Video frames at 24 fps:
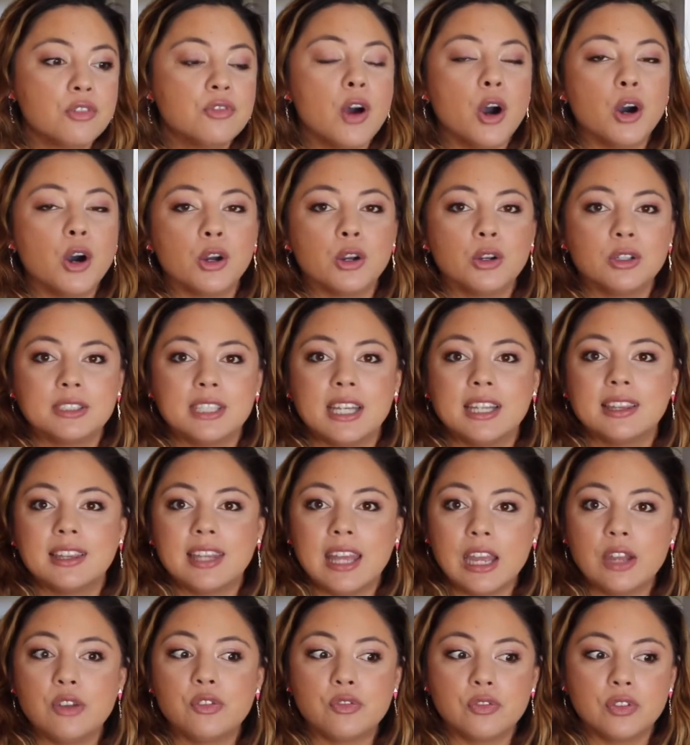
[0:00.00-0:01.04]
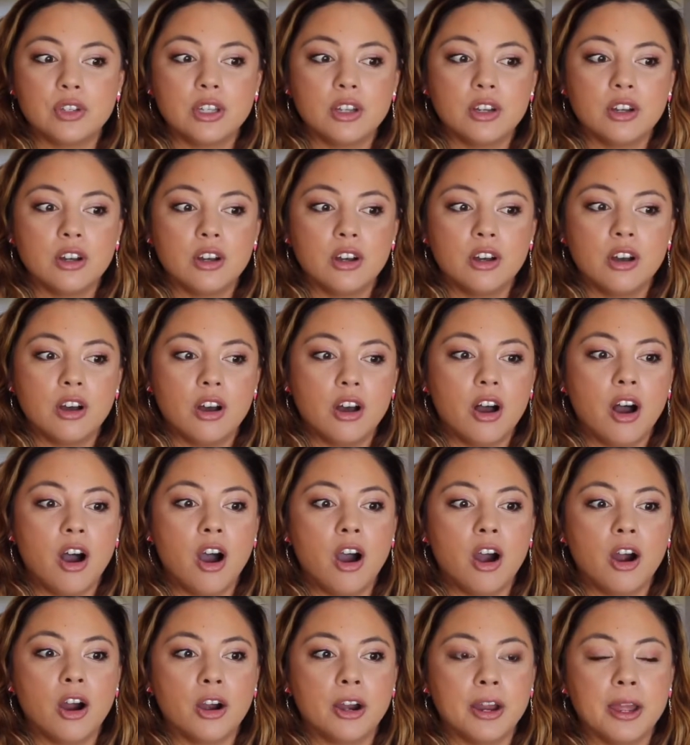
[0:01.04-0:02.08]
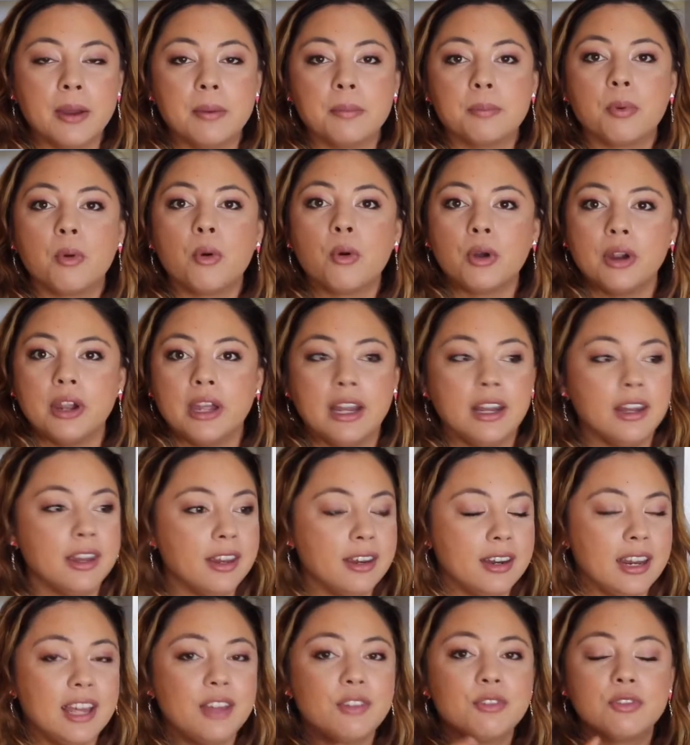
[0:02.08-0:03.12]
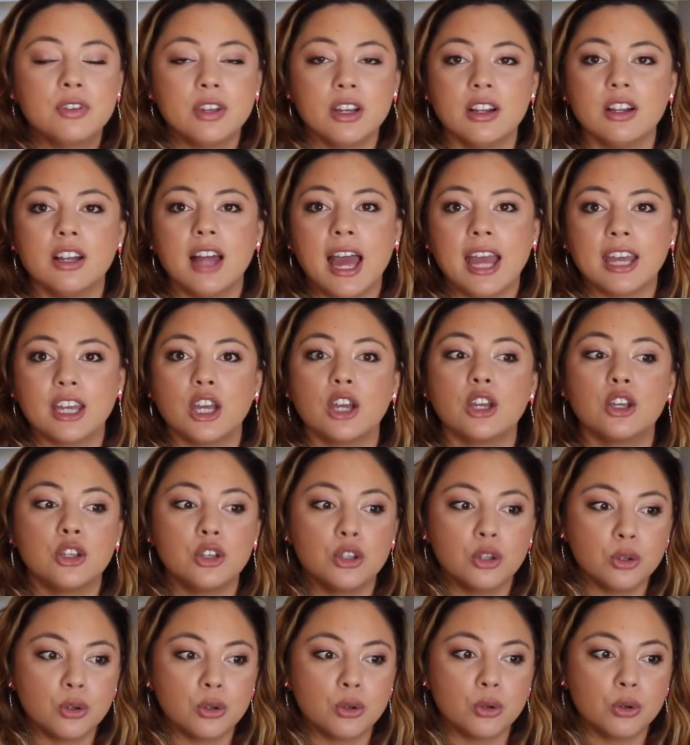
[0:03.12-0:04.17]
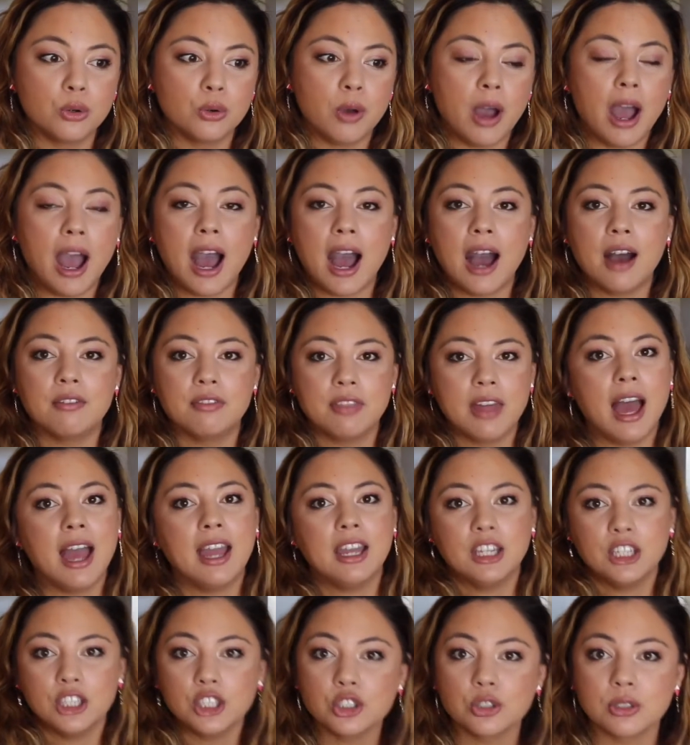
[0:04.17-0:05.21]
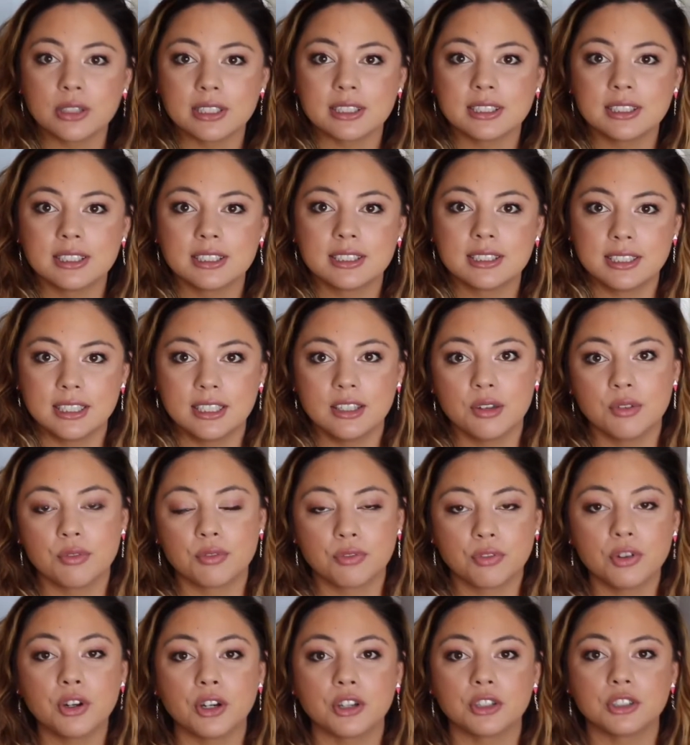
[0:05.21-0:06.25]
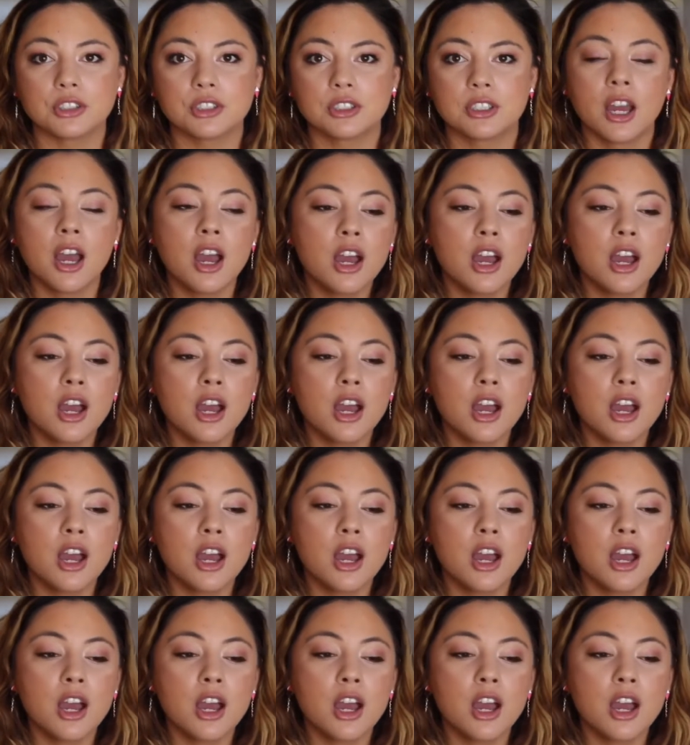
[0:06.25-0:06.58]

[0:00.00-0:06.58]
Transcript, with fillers: photos that they feel are important and they feel like you have that interest to see them first.